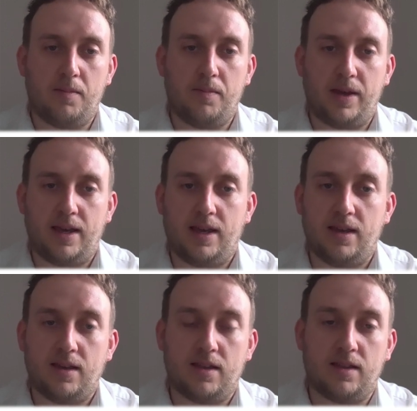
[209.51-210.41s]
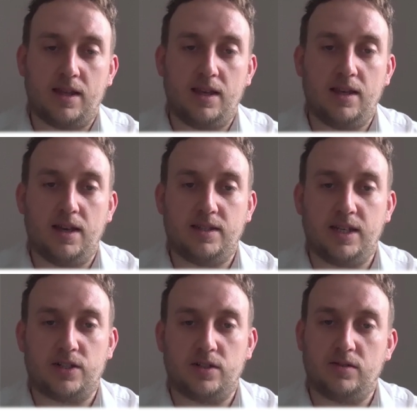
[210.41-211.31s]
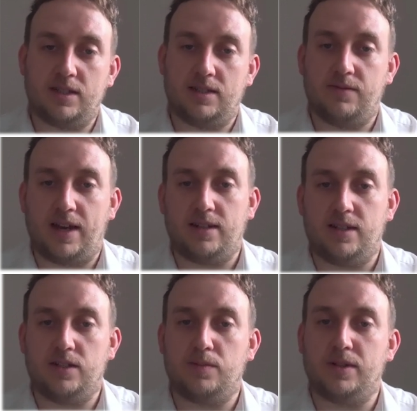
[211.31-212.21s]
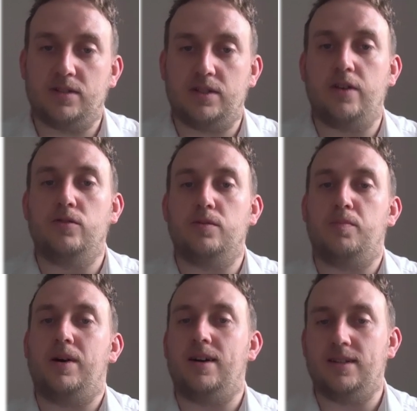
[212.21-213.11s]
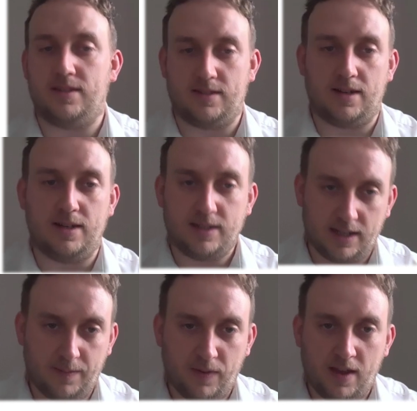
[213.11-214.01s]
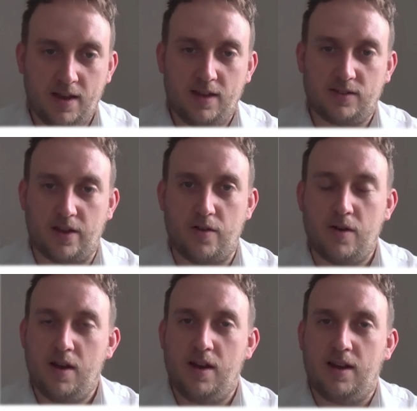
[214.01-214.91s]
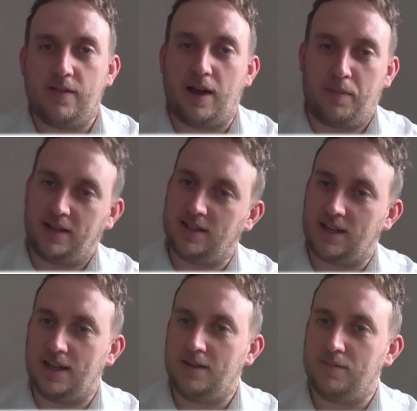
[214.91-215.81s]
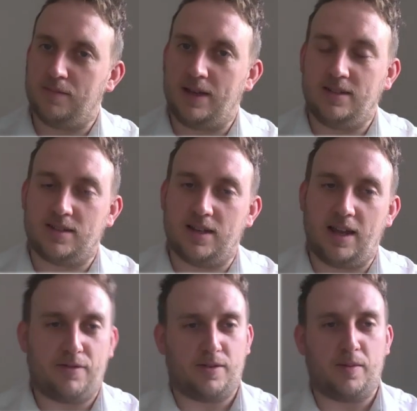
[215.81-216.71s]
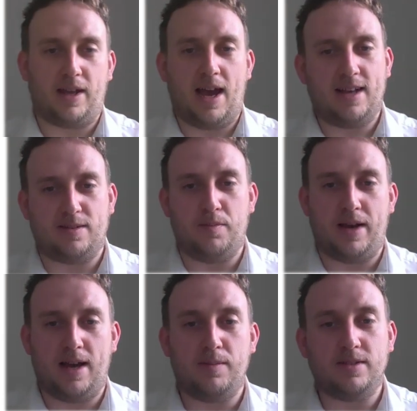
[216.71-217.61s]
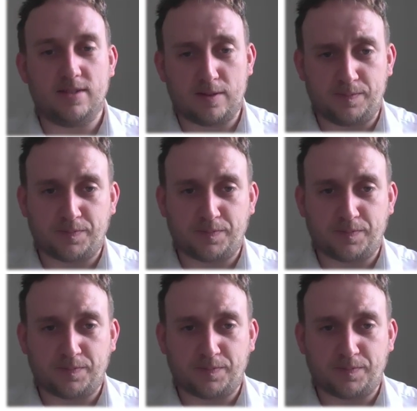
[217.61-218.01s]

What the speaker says: being the additional disadvantage bestowed by society. So that basically means that if somebody has impairments,